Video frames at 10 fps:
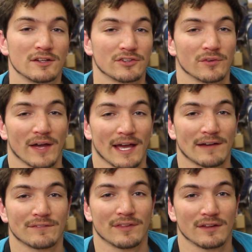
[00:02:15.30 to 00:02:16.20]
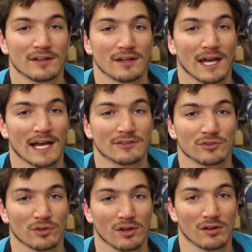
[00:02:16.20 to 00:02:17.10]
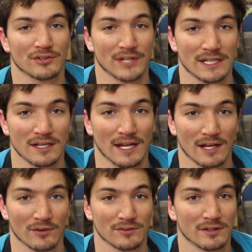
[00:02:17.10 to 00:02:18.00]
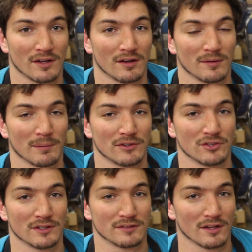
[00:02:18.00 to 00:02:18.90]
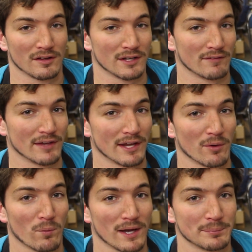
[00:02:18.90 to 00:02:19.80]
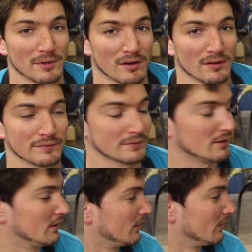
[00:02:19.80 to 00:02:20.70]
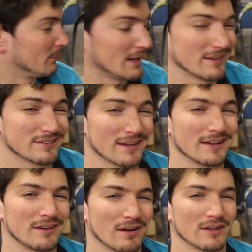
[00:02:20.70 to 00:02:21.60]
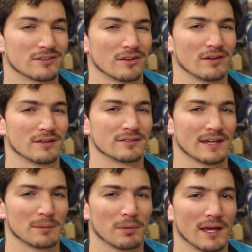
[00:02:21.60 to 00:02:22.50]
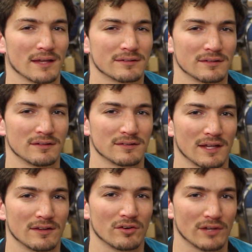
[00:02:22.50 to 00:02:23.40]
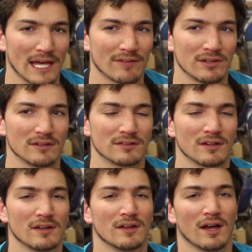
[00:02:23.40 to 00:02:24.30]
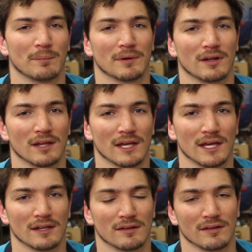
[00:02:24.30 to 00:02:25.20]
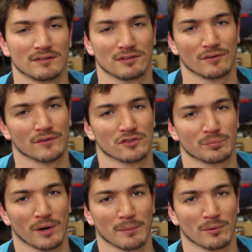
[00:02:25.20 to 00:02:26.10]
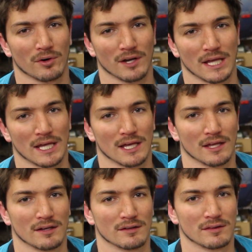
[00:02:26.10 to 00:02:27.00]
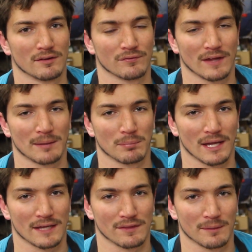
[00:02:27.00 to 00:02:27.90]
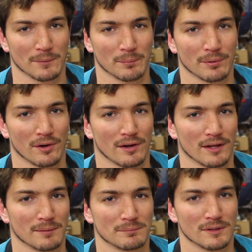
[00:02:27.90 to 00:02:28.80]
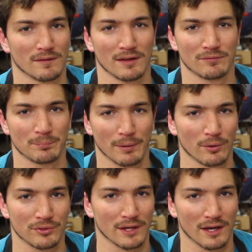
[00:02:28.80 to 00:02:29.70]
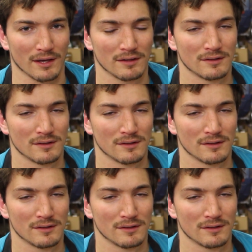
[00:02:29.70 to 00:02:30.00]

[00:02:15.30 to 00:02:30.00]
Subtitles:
So I have the axle all sanded down, as you can tell, and I've got it wiped off. I decided not to sandblast inside little cavities. I'm gonna let the self-etch primer and the flat black that I'm gonna put on it, they've both got